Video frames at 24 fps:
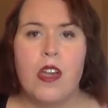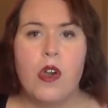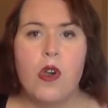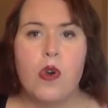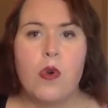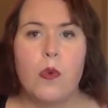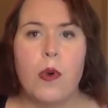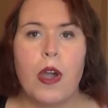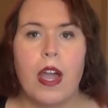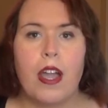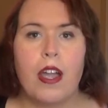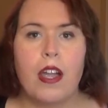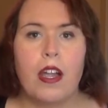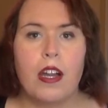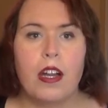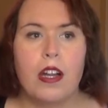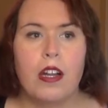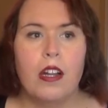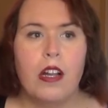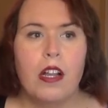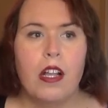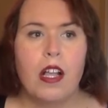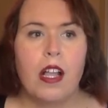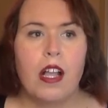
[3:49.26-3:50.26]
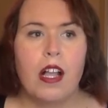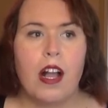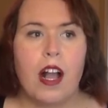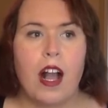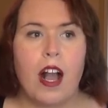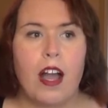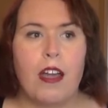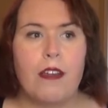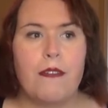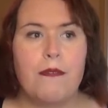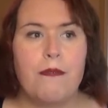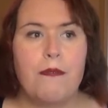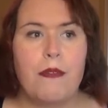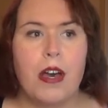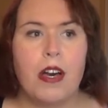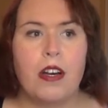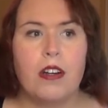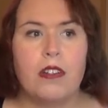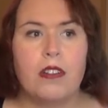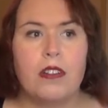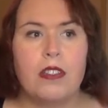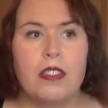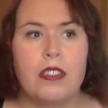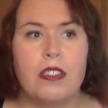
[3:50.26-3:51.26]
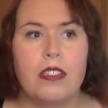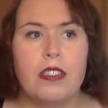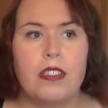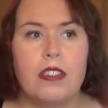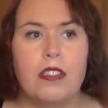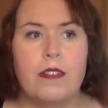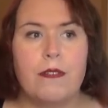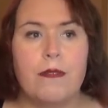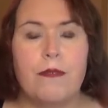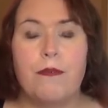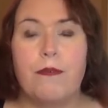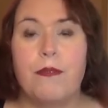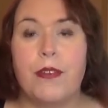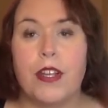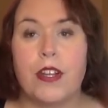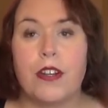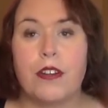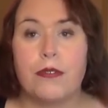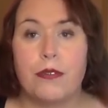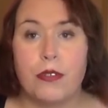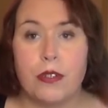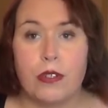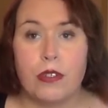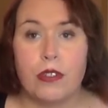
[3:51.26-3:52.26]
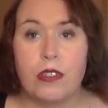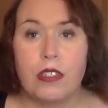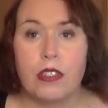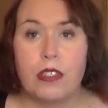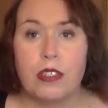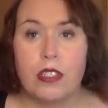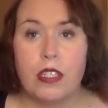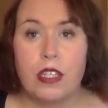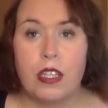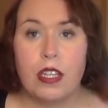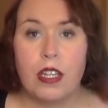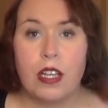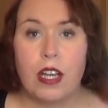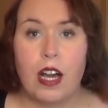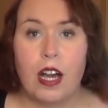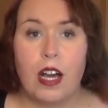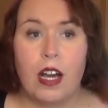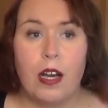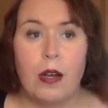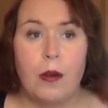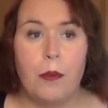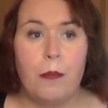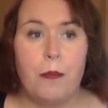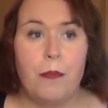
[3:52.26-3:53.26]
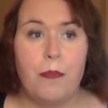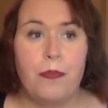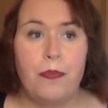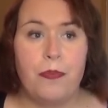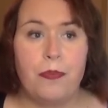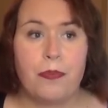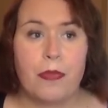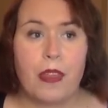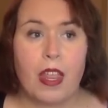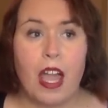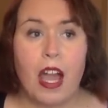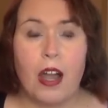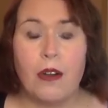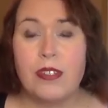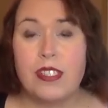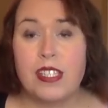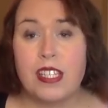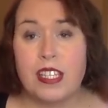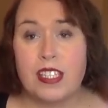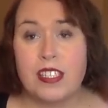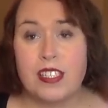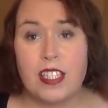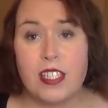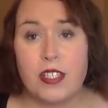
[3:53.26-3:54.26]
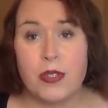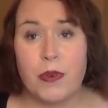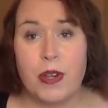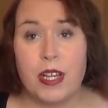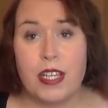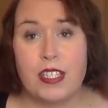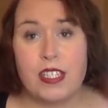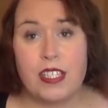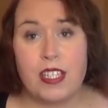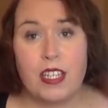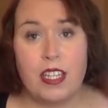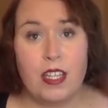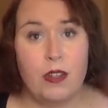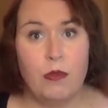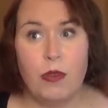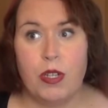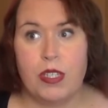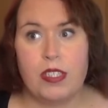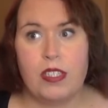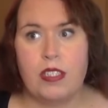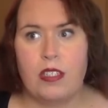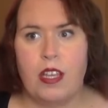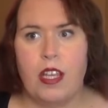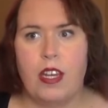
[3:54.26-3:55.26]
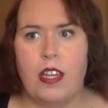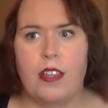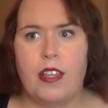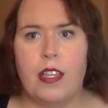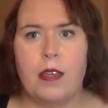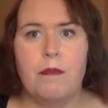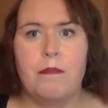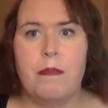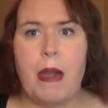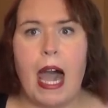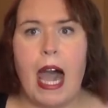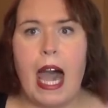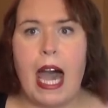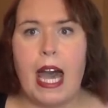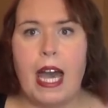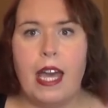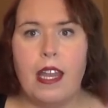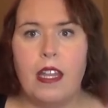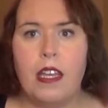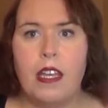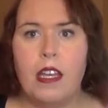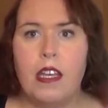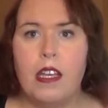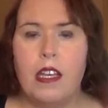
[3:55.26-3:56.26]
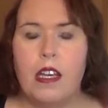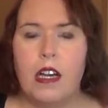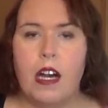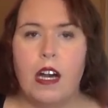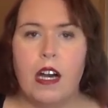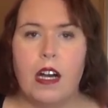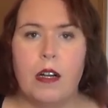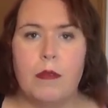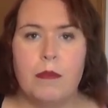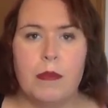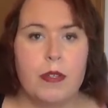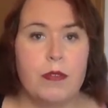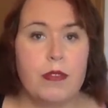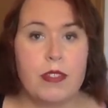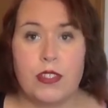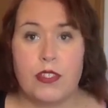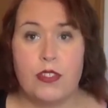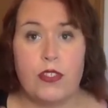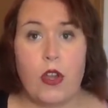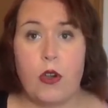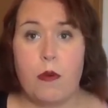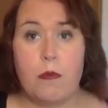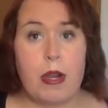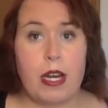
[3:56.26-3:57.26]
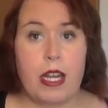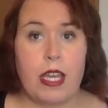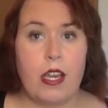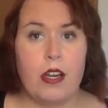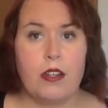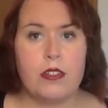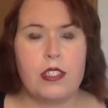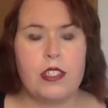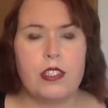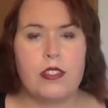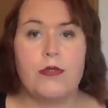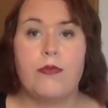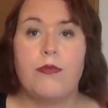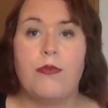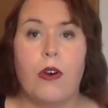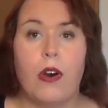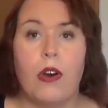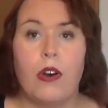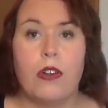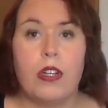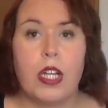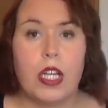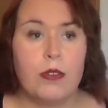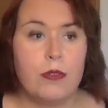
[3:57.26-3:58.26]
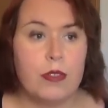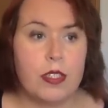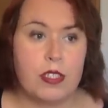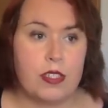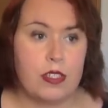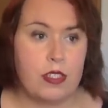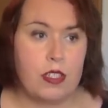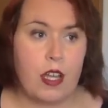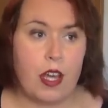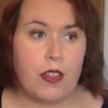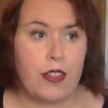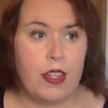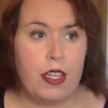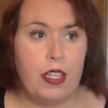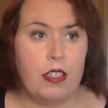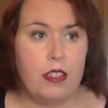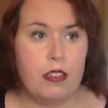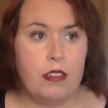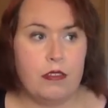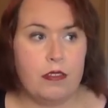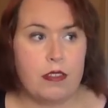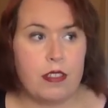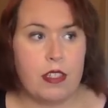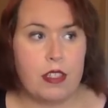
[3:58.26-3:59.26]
where I felt fearful um, I was in a situation, it wasn't anything bad. Um, it was nobody else's fault. It was nothing